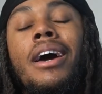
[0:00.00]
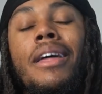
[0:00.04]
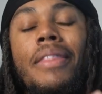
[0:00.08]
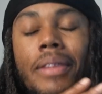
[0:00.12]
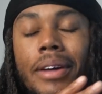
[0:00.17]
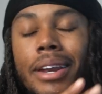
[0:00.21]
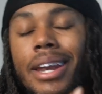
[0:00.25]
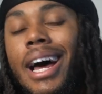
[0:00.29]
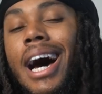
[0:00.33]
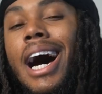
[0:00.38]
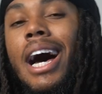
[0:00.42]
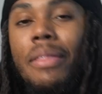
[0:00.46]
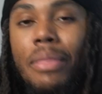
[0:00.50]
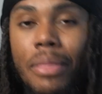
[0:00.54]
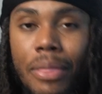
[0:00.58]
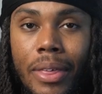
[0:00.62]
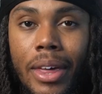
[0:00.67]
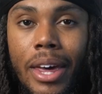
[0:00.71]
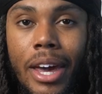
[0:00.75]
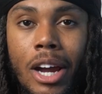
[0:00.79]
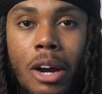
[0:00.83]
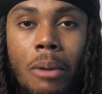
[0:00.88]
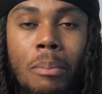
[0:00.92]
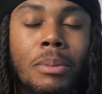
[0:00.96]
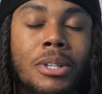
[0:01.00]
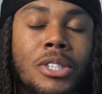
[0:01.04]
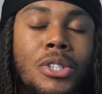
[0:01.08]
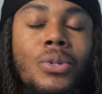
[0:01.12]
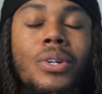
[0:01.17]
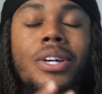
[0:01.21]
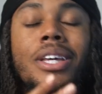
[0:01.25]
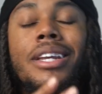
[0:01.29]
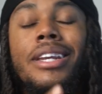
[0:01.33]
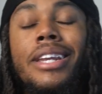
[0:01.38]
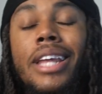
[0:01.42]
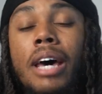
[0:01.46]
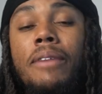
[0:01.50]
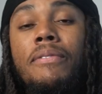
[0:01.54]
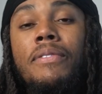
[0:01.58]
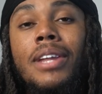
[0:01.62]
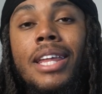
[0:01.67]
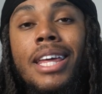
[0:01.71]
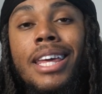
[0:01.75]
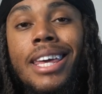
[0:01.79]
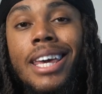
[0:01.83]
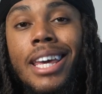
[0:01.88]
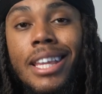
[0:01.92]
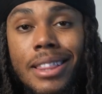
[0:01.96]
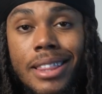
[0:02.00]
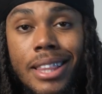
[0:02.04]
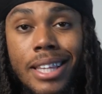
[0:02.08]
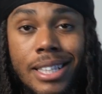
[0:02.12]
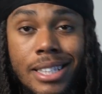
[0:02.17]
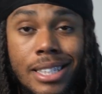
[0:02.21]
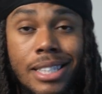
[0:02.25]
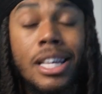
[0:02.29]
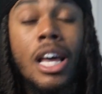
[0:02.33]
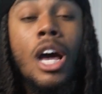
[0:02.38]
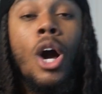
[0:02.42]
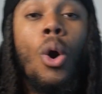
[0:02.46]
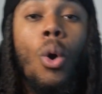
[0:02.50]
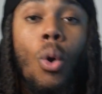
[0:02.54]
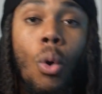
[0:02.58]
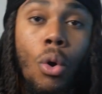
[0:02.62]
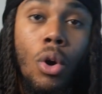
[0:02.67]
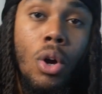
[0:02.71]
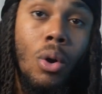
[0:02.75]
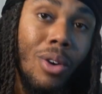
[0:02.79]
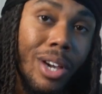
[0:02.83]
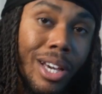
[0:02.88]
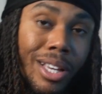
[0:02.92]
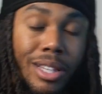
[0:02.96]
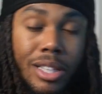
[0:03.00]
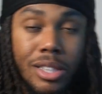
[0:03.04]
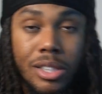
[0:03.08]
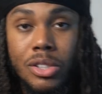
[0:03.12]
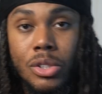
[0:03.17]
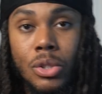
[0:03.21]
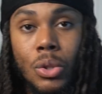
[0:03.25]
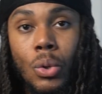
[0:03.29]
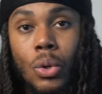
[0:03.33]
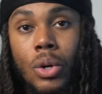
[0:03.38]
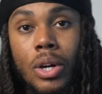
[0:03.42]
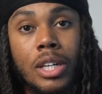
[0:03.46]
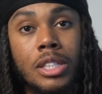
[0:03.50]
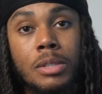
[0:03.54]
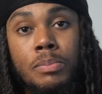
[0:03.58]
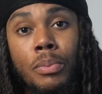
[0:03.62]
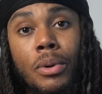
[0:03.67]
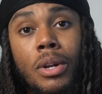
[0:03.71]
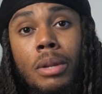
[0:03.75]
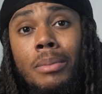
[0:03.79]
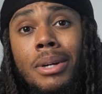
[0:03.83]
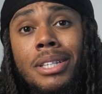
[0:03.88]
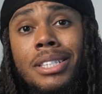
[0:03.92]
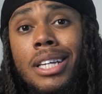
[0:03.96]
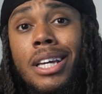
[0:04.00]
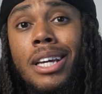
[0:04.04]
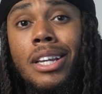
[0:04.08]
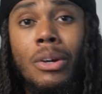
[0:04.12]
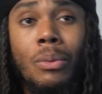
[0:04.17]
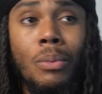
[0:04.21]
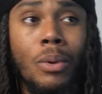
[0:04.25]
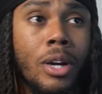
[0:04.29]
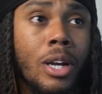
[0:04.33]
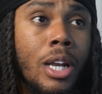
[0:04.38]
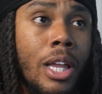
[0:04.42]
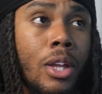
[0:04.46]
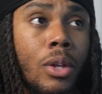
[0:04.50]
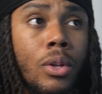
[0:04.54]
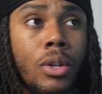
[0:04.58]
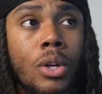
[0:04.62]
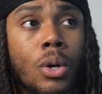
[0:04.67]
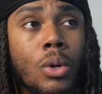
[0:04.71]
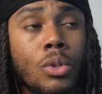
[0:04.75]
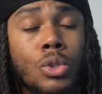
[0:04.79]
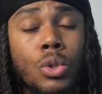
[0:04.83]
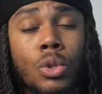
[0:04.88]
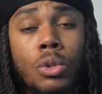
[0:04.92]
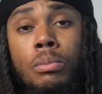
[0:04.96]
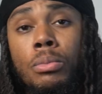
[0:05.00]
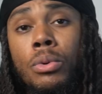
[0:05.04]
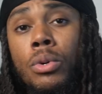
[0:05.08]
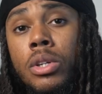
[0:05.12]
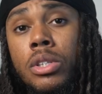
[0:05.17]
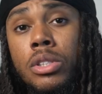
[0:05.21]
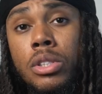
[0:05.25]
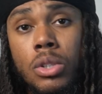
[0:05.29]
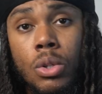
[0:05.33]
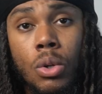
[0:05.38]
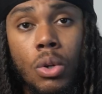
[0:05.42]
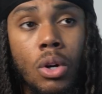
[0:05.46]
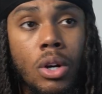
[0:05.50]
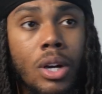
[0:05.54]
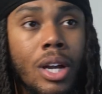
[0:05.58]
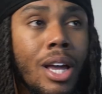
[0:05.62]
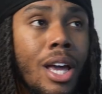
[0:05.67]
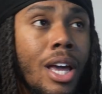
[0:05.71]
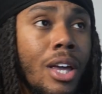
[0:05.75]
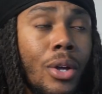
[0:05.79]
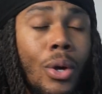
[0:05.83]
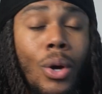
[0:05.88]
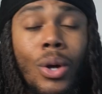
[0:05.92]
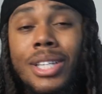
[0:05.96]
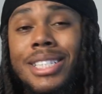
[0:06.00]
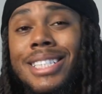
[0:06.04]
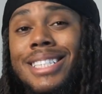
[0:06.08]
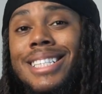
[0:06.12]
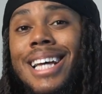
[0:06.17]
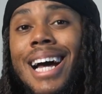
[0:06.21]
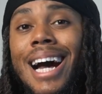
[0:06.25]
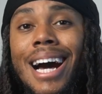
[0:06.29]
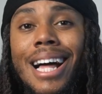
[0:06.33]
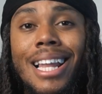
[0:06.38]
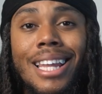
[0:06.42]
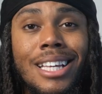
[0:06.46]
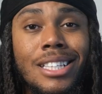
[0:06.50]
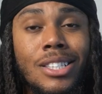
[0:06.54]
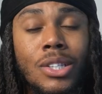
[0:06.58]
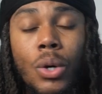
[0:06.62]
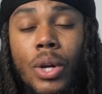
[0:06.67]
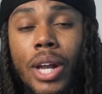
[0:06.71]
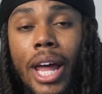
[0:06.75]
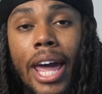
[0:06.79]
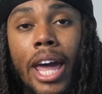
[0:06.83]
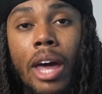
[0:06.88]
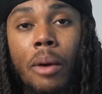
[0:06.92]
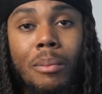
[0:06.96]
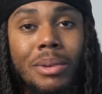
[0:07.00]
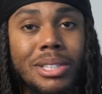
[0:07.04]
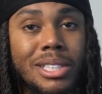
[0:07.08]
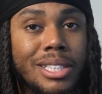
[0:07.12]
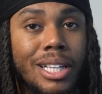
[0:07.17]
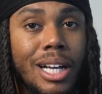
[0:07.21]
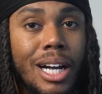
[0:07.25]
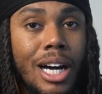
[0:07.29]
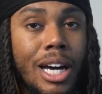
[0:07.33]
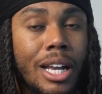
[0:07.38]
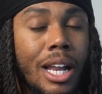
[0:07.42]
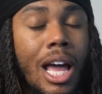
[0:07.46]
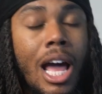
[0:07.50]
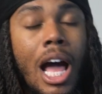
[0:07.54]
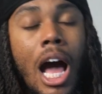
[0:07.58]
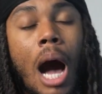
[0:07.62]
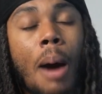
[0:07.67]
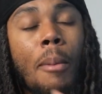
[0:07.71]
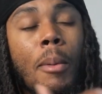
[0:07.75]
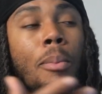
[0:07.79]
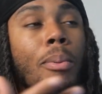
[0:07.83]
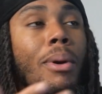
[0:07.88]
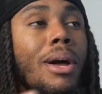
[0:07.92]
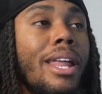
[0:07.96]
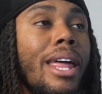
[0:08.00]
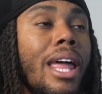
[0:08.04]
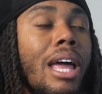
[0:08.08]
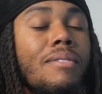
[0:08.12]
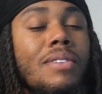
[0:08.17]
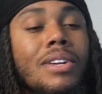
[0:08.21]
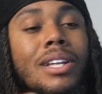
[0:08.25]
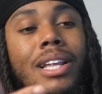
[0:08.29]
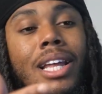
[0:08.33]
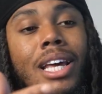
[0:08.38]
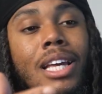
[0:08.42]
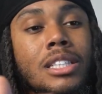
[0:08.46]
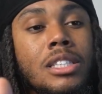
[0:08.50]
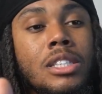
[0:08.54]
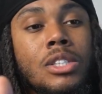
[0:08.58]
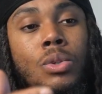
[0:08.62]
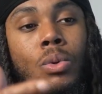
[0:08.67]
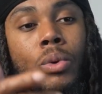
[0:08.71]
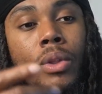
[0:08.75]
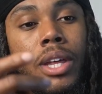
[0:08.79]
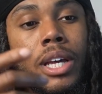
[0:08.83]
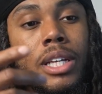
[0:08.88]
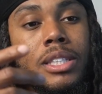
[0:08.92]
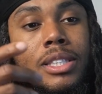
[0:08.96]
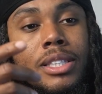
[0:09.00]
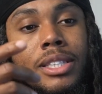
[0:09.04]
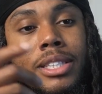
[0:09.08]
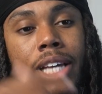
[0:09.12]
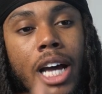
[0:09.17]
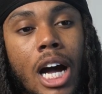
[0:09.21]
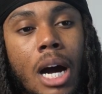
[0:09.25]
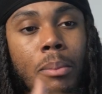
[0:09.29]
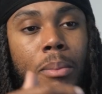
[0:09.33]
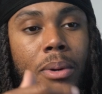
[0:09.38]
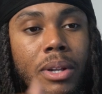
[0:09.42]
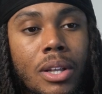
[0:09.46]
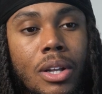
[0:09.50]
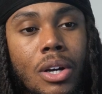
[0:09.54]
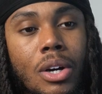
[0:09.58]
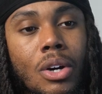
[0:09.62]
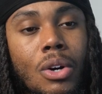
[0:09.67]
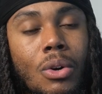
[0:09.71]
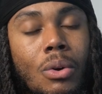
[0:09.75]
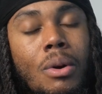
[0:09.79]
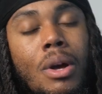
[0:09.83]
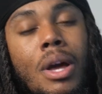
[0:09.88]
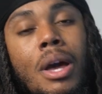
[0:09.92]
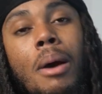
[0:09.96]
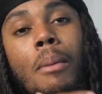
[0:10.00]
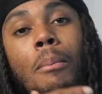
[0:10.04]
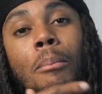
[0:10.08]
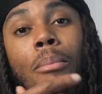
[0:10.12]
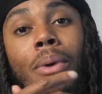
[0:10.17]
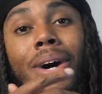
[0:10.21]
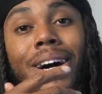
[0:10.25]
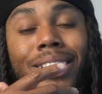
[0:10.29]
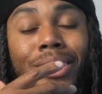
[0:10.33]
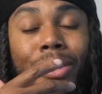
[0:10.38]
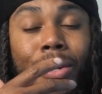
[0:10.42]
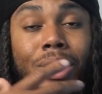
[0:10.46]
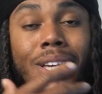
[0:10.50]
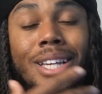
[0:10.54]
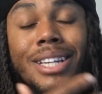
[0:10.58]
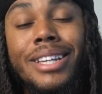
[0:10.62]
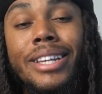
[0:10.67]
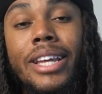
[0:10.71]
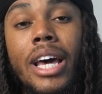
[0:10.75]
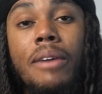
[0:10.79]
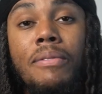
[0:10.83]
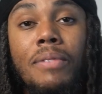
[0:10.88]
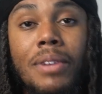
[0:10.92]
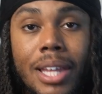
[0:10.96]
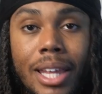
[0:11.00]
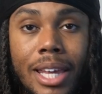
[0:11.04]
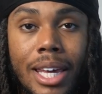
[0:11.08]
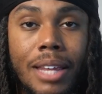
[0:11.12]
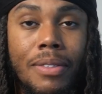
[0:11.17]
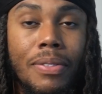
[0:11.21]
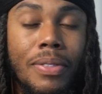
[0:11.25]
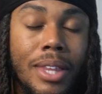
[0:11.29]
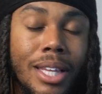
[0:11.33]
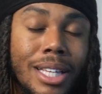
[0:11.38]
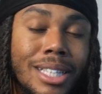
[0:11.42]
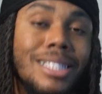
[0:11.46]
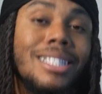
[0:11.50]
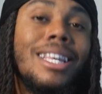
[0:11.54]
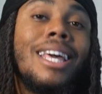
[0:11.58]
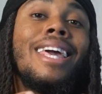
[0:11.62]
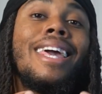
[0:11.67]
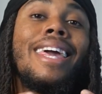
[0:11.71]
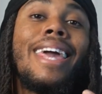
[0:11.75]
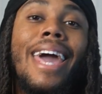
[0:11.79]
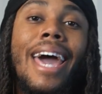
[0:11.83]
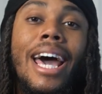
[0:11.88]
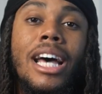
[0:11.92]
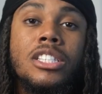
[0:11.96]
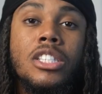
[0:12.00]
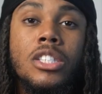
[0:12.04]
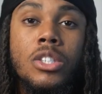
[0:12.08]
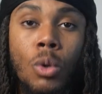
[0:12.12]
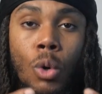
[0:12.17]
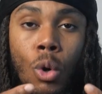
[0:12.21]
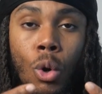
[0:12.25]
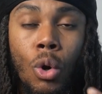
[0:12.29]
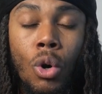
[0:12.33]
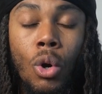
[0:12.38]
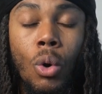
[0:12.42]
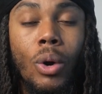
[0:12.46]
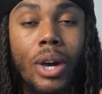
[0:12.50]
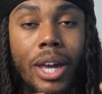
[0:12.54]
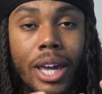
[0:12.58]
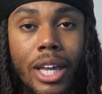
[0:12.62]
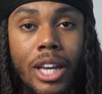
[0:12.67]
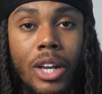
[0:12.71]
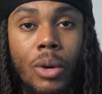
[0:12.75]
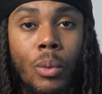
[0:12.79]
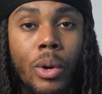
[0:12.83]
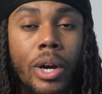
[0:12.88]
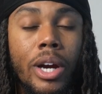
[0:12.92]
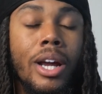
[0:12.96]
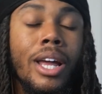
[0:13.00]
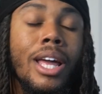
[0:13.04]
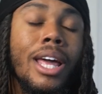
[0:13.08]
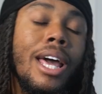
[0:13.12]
They're not there, but you can definitely get this oil in the store. It's pretty much anywhere. Like you can go to a beauty store, go to Sally's, go to Amazon. I will probably have a link to this down below, but you can definitely get this castor oil anywhere.